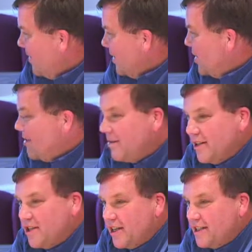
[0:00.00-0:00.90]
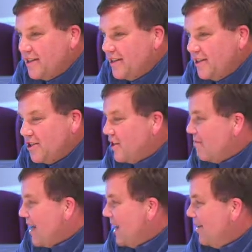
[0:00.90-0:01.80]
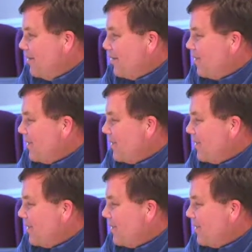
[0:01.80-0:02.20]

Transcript: Did she, did she, did she buy it?